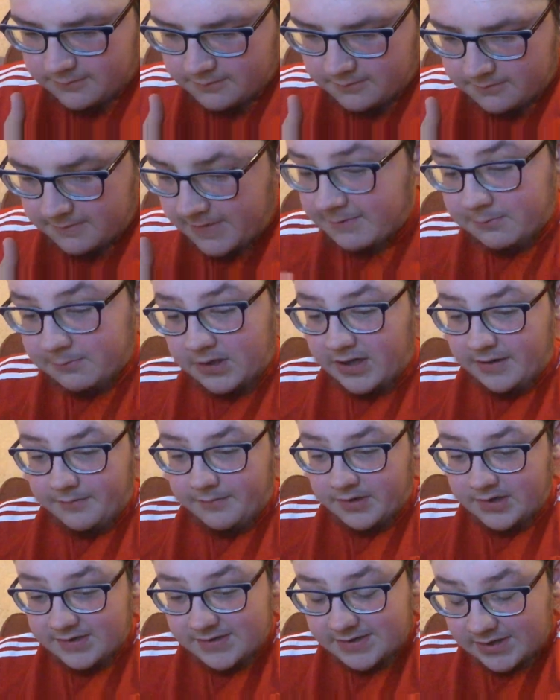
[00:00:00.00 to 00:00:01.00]

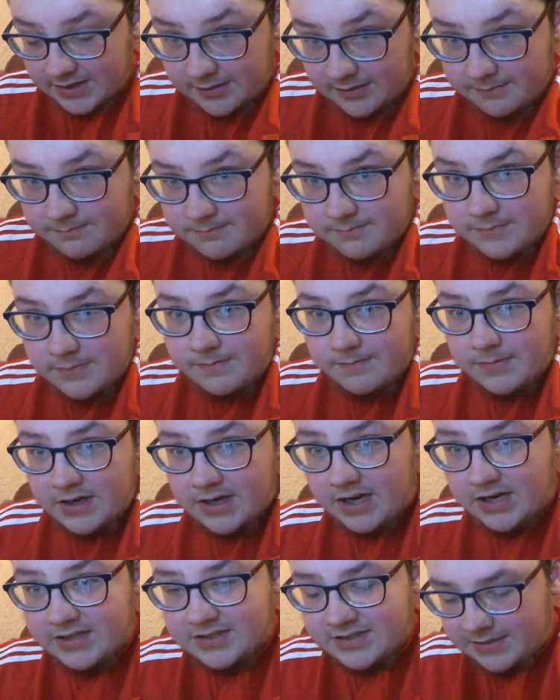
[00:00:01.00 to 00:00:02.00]
whatever it is, I can't remember. I
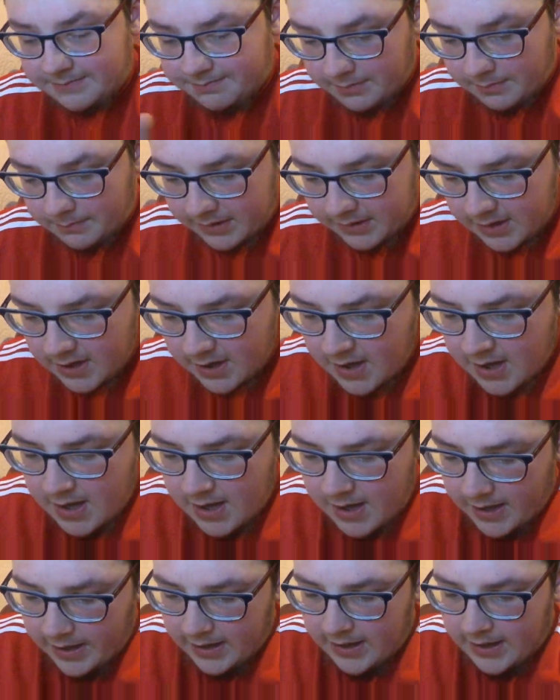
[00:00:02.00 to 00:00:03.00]
can't say it properly.
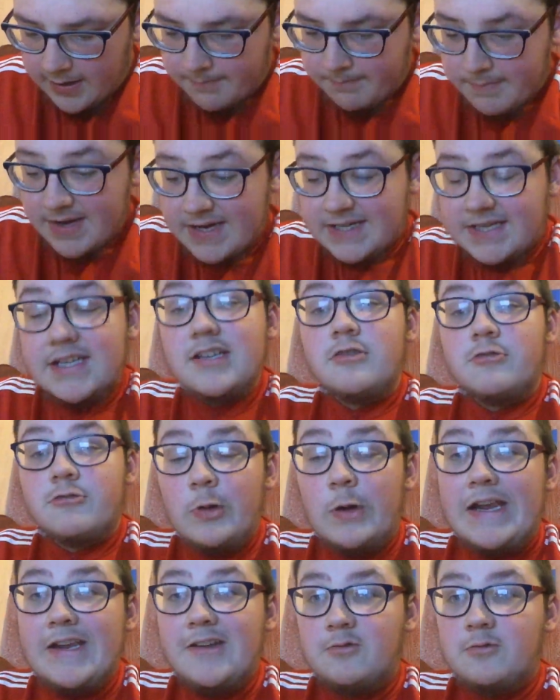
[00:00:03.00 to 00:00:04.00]
Mason
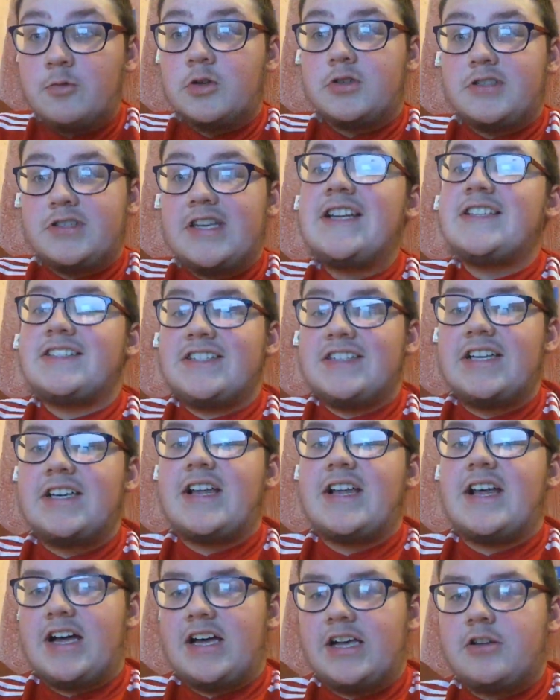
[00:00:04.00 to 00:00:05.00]
Greenwood, that's the
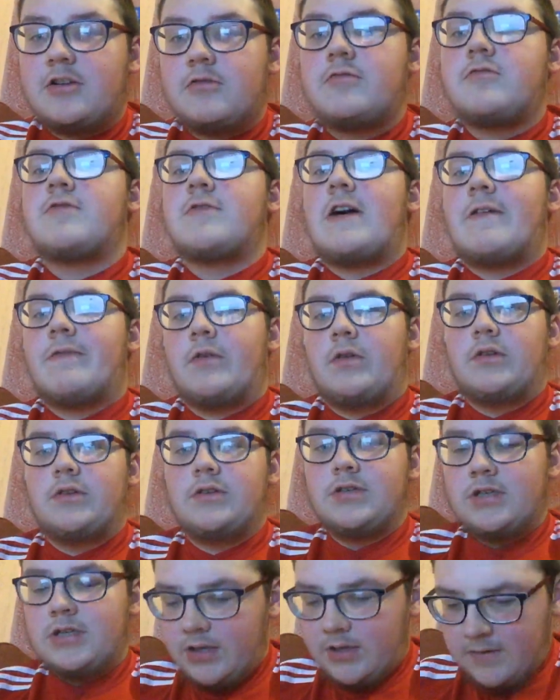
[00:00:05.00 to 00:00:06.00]
guy who
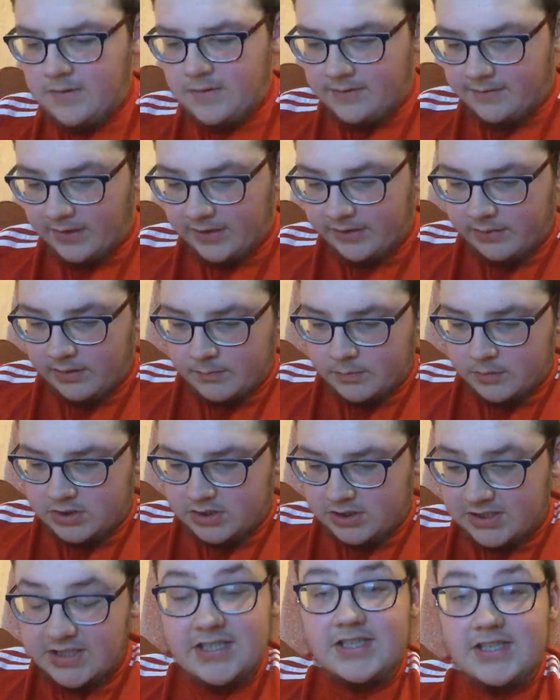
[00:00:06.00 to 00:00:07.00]
travelled. Thank you very much.
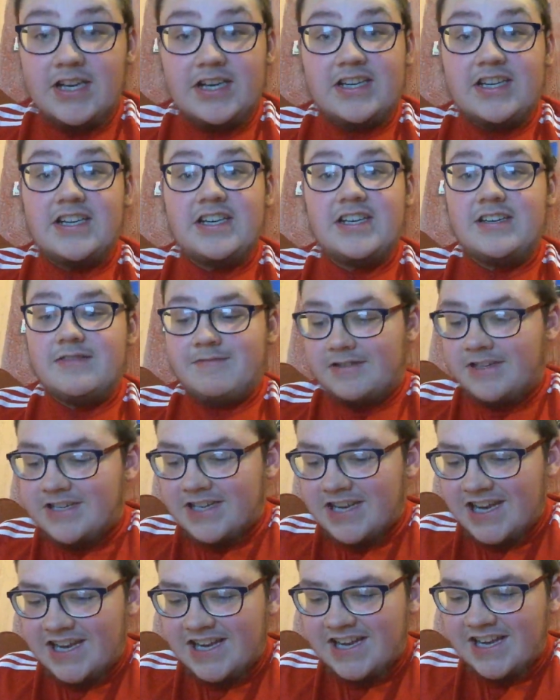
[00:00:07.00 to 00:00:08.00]
I didn't even...
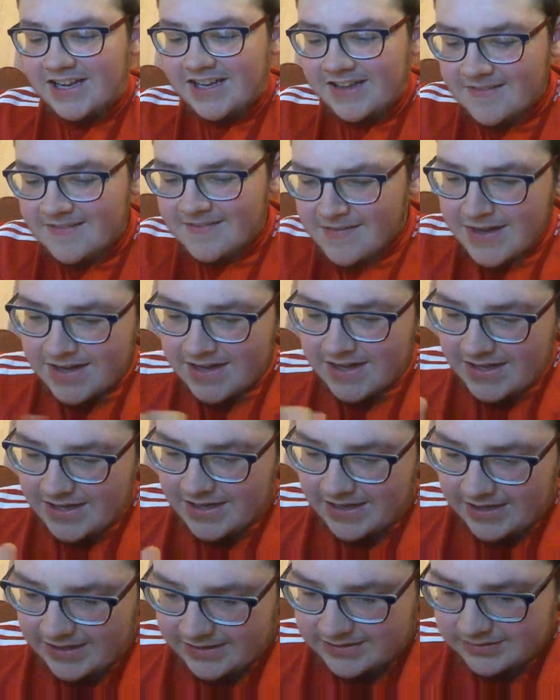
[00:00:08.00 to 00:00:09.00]
I
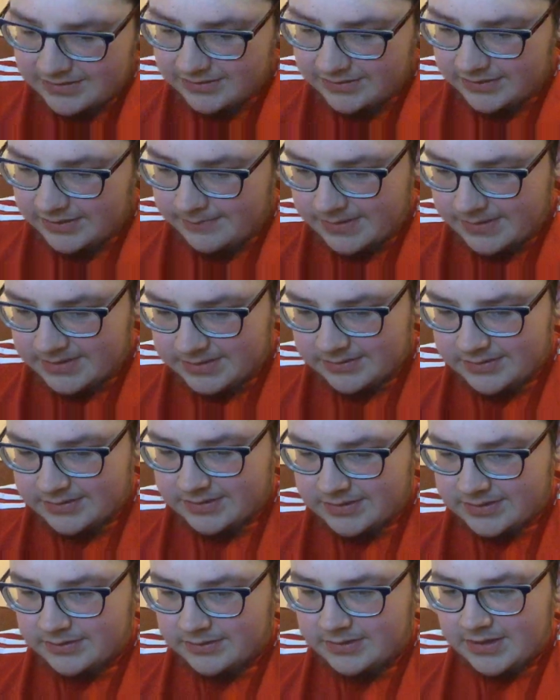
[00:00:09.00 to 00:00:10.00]
totally
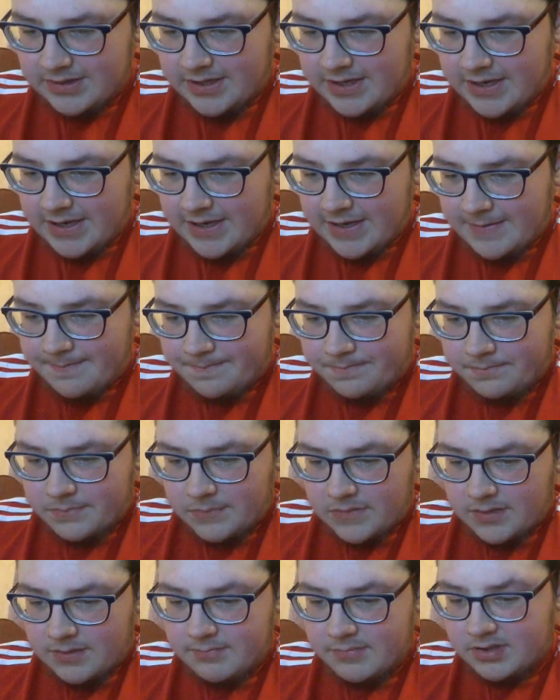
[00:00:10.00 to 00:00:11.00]
misunderstood it.
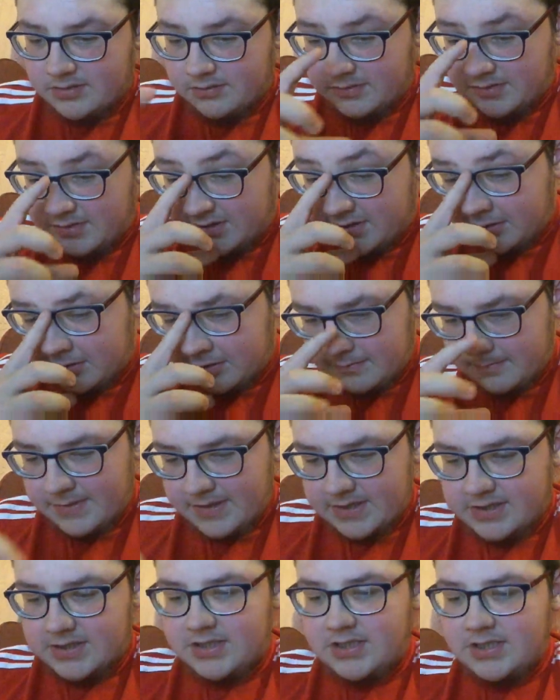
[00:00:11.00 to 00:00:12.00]
Misunderstood the
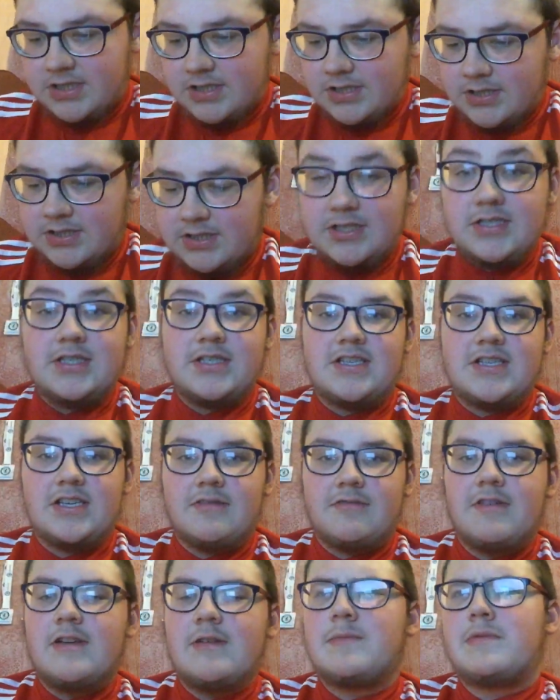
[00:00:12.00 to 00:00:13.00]
message because it just said
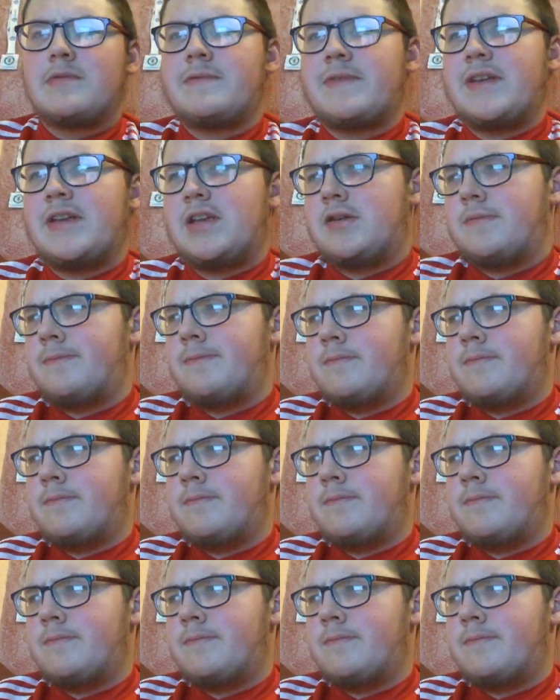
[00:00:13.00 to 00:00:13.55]
Greenwood, I think.